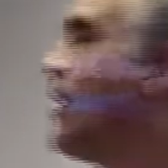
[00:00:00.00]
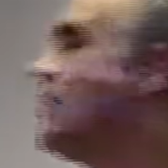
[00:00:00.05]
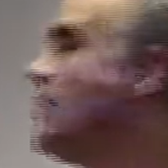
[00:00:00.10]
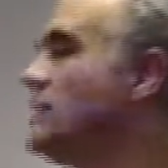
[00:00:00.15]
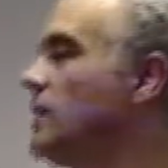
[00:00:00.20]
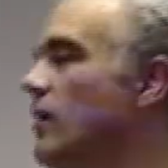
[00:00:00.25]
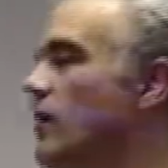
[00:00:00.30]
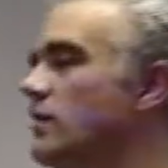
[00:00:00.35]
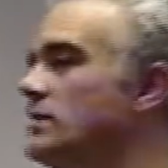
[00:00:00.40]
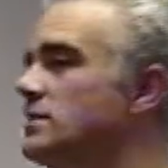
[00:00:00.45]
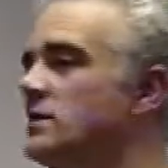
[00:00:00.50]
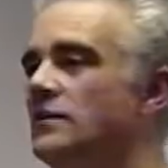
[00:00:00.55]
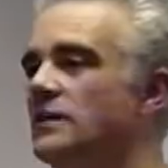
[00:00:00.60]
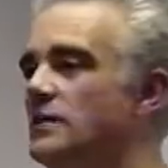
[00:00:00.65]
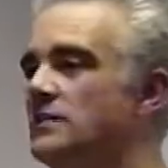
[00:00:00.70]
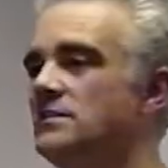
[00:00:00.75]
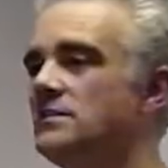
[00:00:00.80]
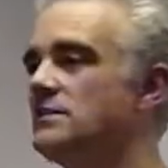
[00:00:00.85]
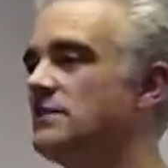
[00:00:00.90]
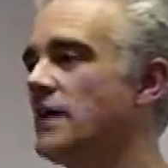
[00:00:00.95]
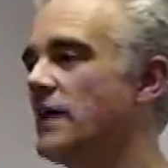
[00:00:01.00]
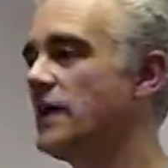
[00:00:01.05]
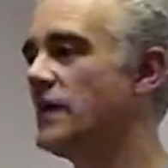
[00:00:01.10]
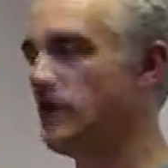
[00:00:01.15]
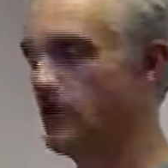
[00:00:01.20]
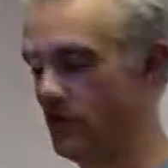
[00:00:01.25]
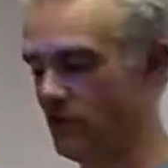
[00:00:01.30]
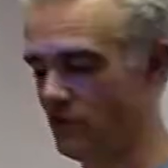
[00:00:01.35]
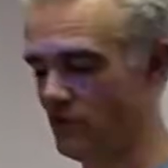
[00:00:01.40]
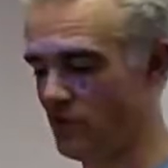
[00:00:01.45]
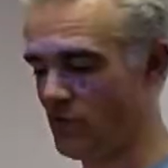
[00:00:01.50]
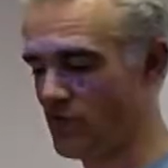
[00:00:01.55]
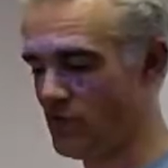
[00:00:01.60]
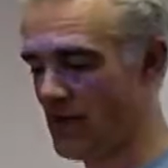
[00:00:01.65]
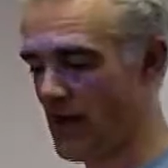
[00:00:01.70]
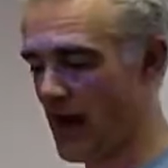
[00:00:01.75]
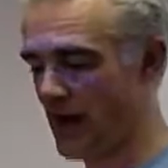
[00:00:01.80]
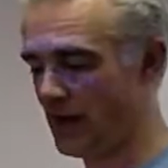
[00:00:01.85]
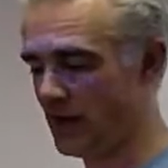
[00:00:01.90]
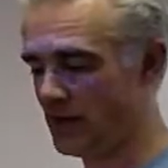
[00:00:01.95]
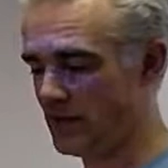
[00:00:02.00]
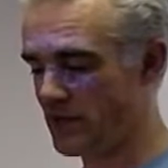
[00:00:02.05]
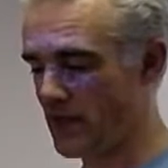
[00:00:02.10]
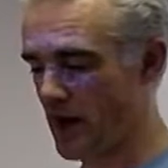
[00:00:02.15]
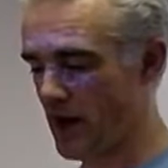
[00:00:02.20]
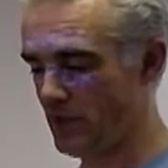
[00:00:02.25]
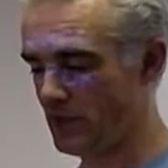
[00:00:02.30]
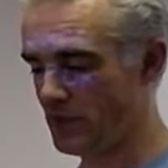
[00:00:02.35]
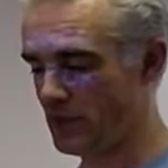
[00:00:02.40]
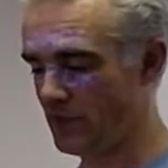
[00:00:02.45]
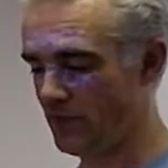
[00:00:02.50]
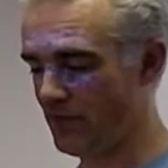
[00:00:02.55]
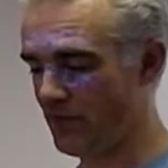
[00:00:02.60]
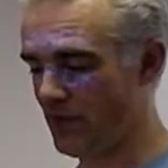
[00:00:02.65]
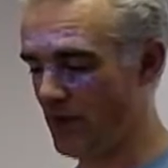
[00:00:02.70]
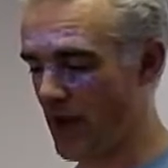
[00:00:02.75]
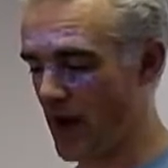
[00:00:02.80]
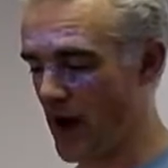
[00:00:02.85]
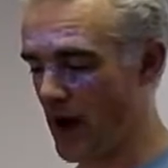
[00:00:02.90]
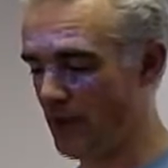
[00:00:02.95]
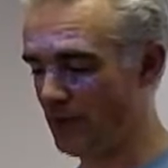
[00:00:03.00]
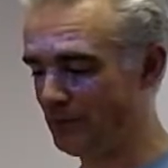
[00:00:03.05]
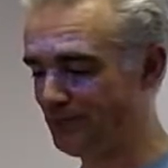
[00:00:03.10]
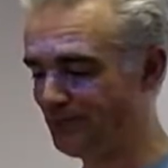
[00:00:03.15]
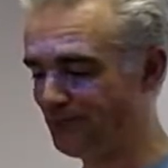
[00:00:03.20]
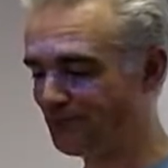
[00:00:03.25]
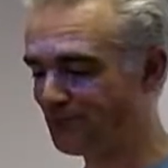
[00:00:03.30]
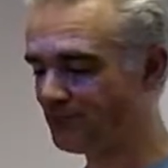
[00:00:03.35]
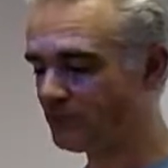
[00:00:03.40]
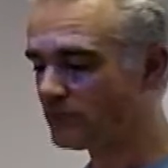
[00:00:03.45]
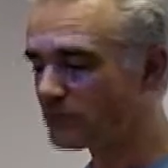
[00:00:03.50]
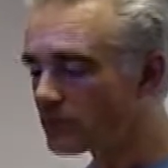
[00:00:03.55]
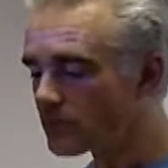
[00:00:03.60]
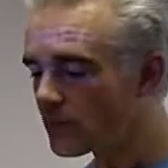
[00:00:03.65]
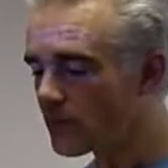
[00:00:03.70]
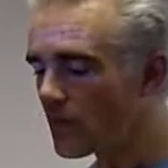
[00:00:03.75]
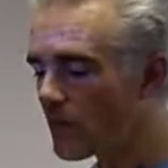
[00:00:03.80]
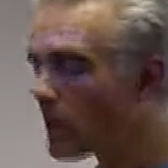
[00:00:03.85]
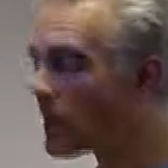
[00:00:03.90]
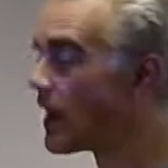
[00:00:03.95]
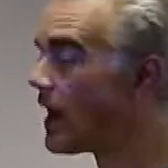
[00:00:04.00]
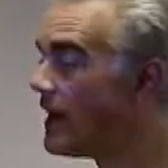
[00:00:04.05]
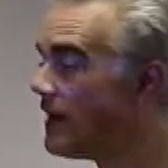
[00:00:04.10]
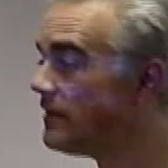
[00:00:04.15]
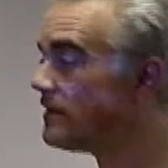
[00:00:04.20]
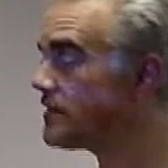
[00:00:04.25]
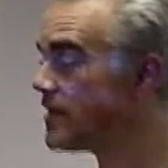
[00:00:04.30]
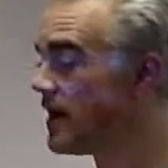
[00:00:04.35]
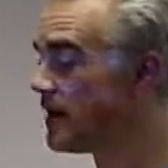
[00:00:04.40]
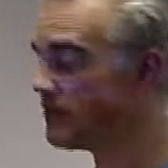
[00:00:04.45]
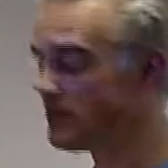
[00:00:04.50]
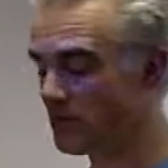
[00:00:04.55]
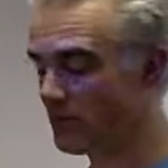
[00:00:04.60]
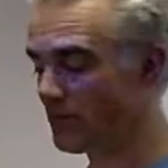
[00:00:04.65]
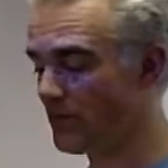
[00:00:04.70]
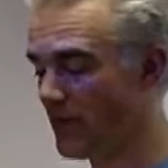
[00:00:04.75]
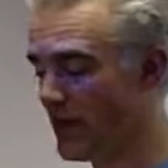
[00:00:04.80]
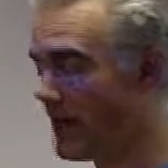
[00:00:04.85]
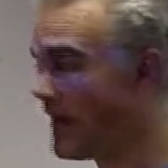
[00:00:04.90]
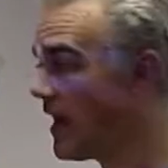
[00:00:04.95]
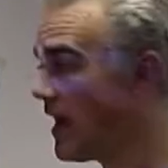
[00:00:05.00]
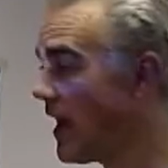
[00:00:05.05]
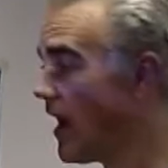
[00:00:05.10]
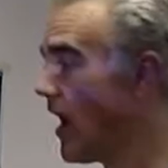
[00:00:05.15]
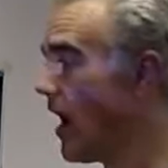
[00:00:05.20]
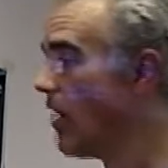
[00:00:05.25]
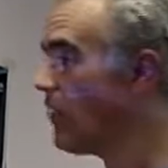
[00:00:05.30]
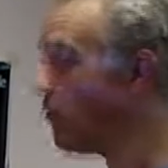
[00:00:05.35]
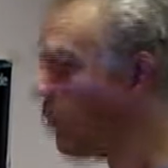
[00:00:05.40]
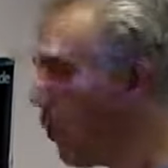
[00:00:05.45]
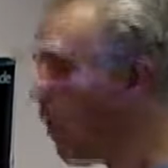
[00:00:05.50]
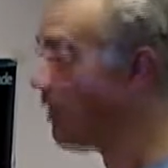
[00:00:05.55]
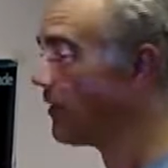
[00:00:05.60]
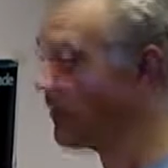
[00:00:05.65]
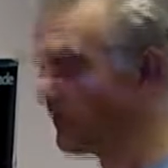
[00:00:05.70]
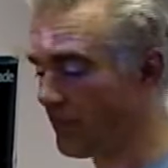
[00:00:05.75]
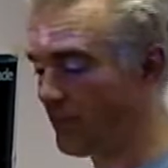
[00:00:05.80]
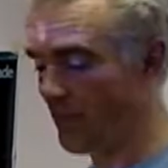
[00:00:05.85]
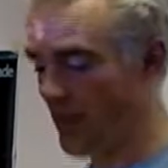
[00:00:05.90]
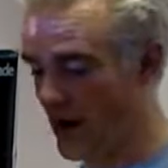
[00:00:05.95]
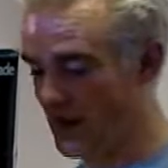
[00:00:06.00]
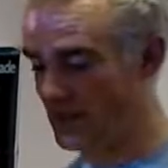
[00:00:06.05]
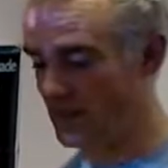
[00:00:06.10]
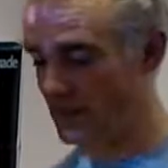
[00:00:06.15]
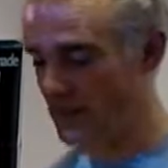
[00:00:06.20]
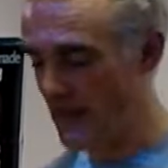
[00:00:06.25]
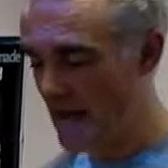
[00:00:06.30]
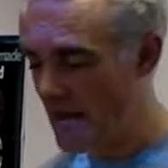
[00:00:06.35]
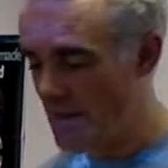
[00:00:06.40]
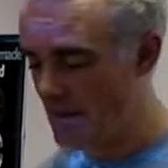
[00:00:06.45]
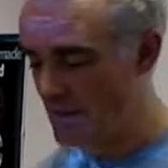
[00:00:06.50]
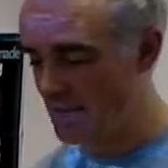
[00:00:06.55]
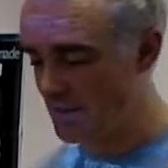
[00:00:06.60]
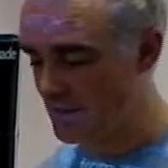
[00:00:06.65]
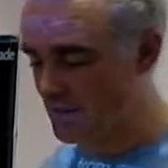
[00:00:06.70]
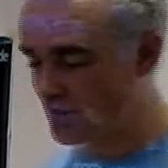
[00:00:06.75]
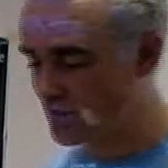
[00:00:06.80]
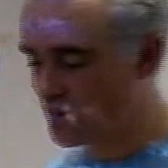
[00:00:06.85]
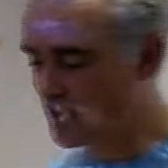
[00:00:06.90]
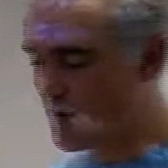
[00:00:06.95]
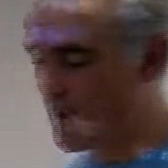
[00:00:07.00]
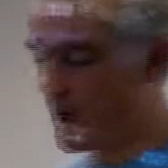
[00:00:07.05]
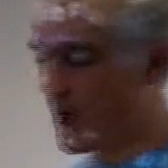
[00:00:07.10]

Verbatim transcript: you know I don't need to take you through that in terms of um, in terms of the of what a threat it is.